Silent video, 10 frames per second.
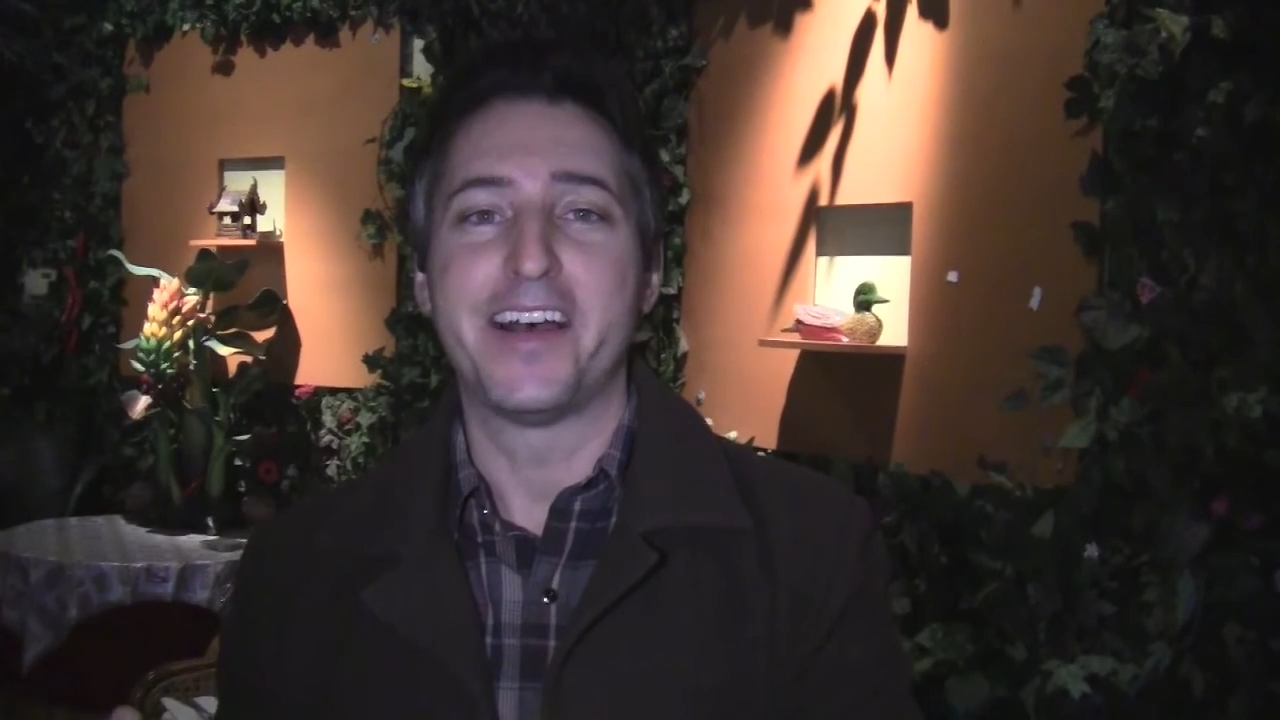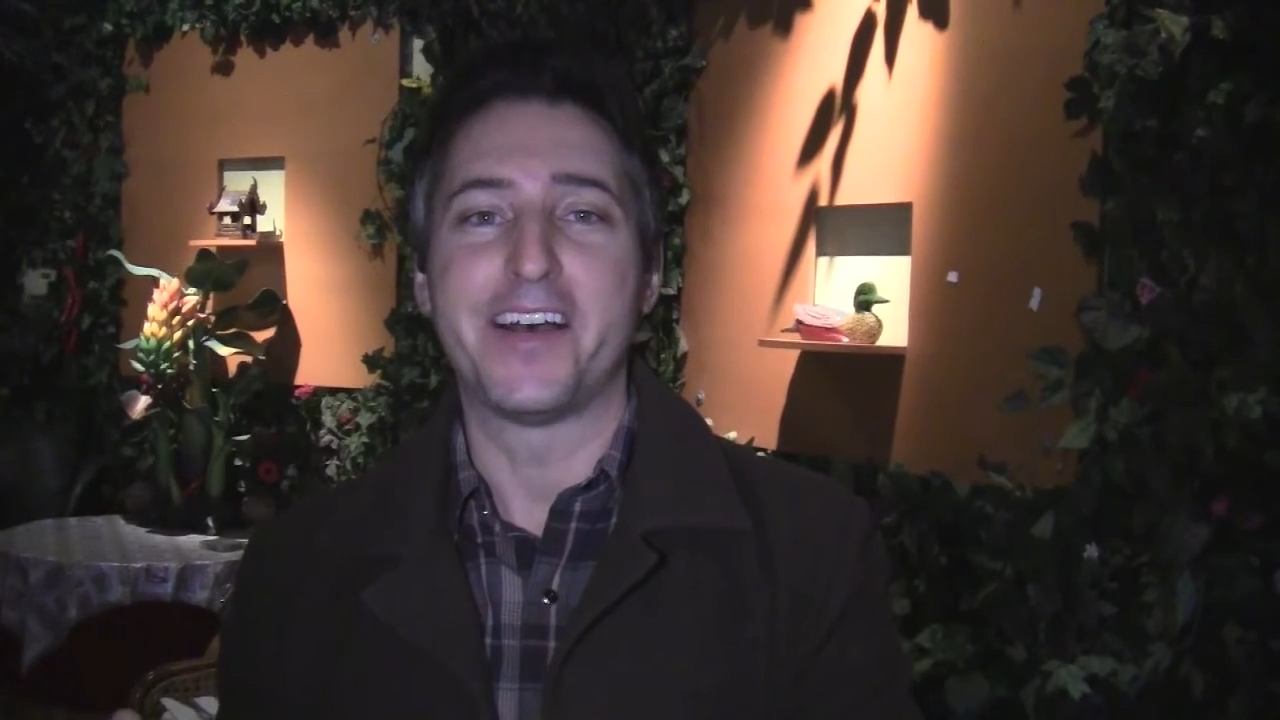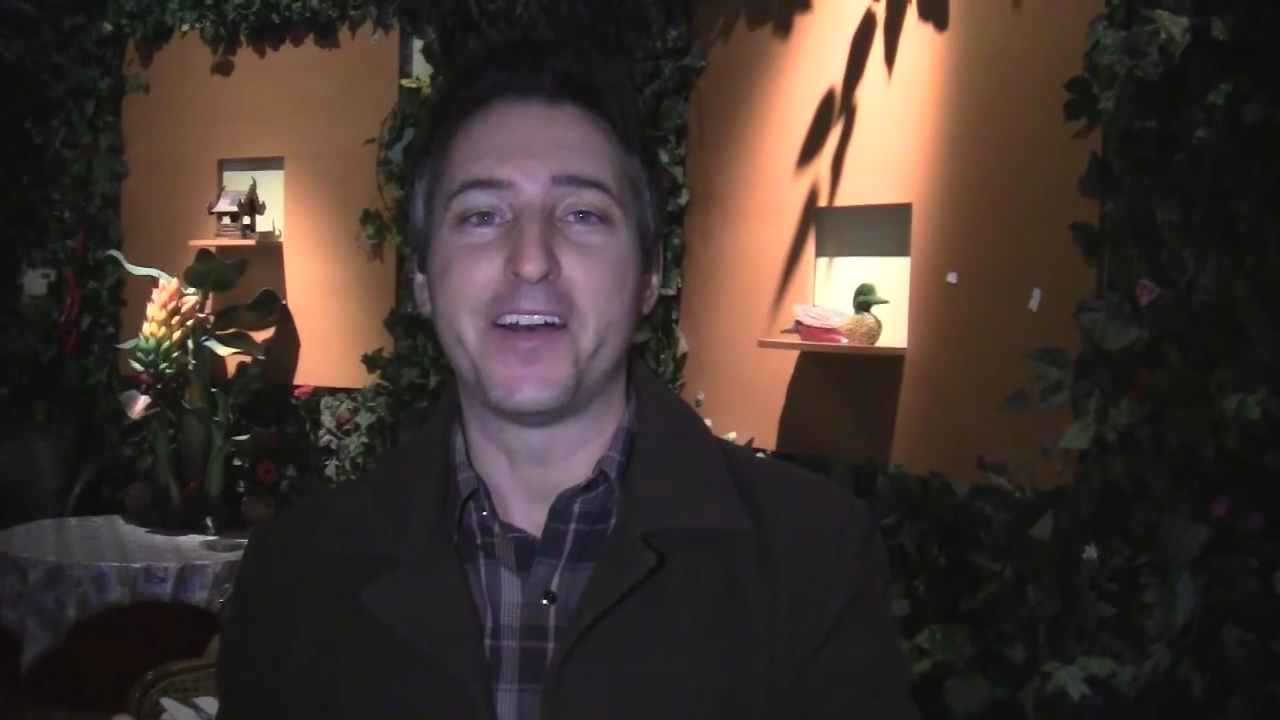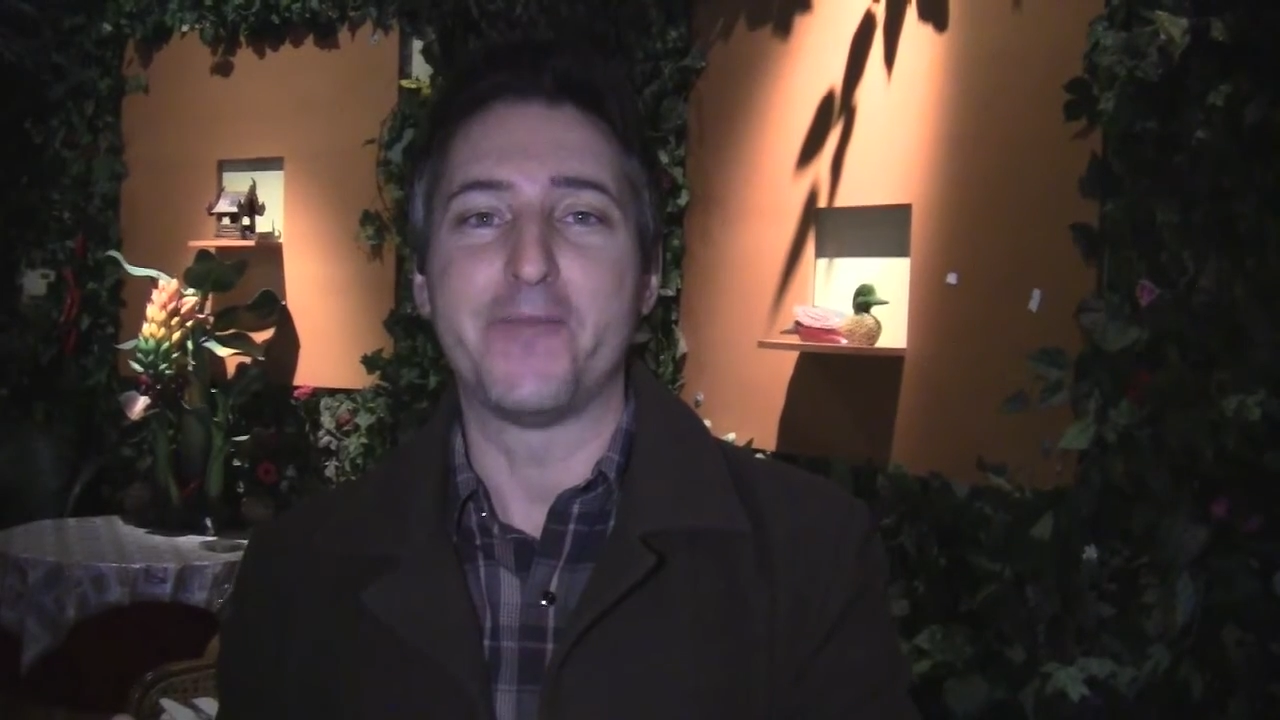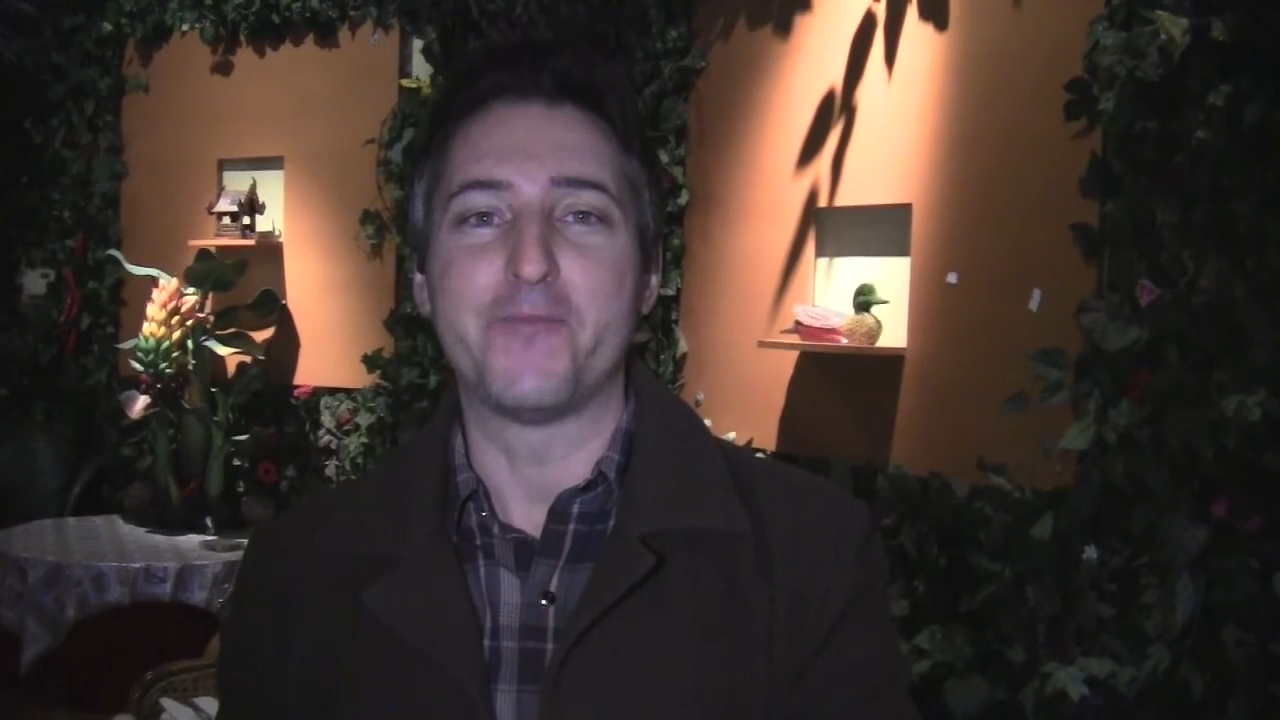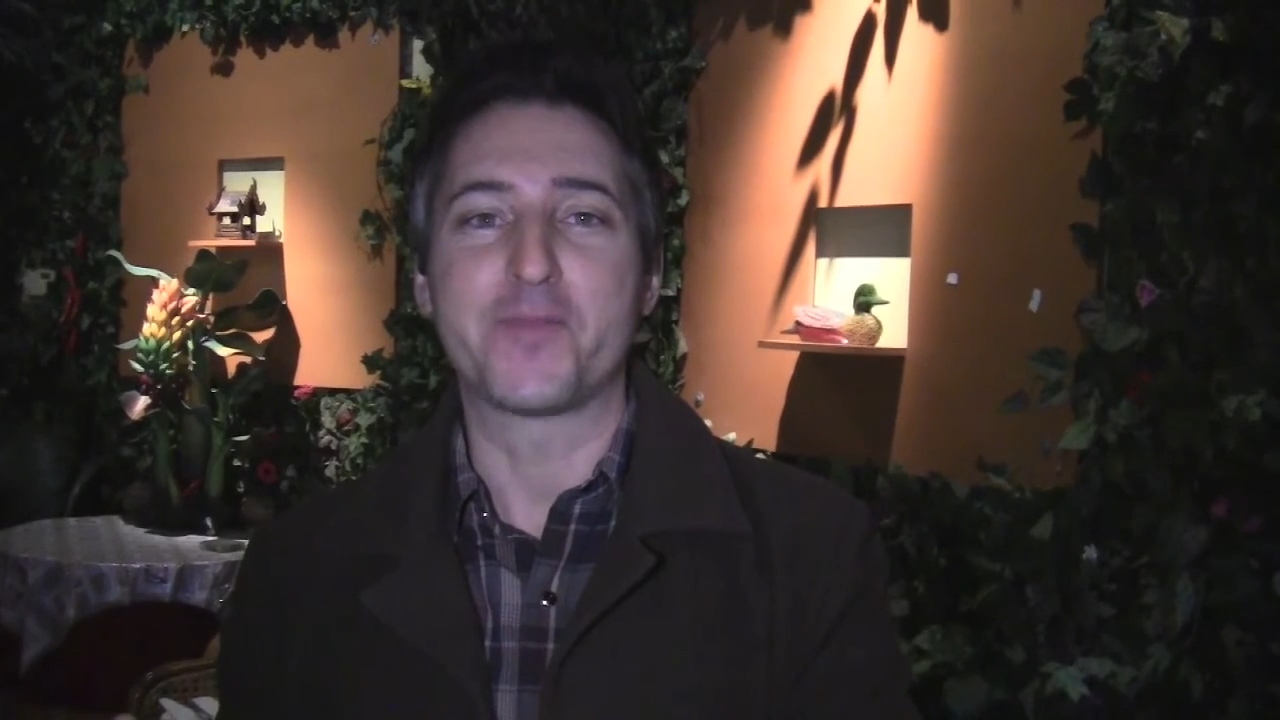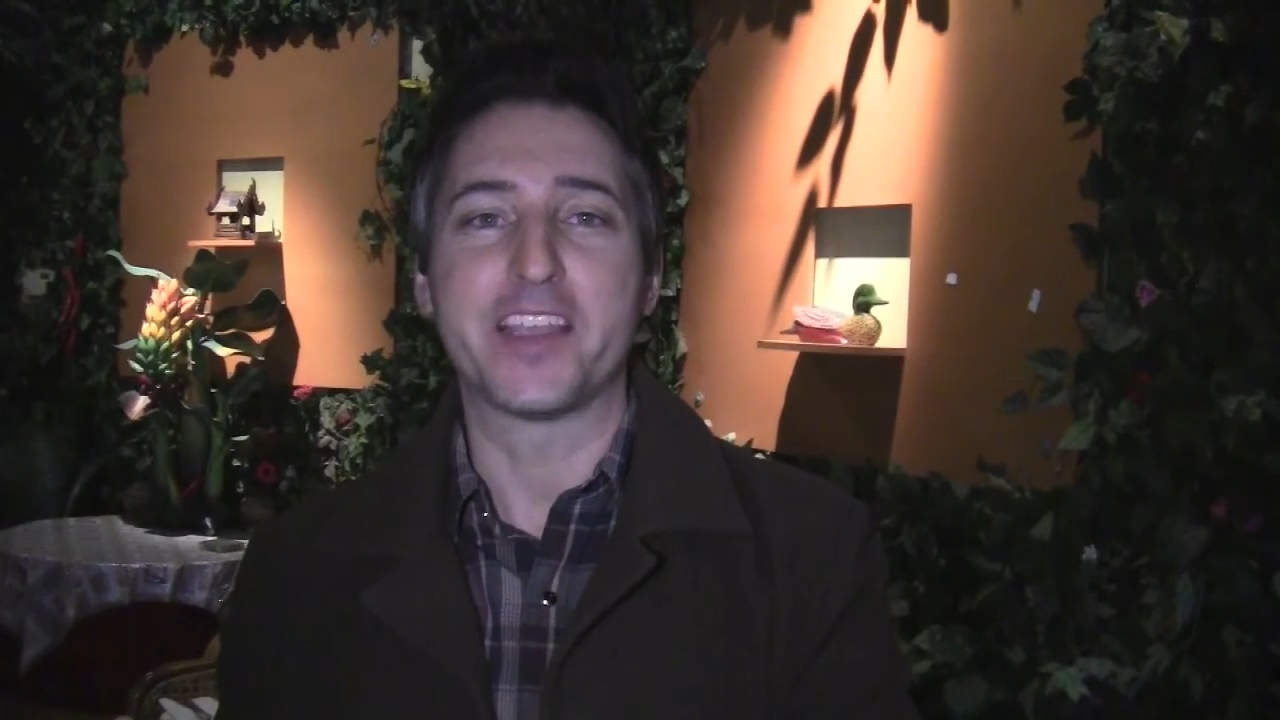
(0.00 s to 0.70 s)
um,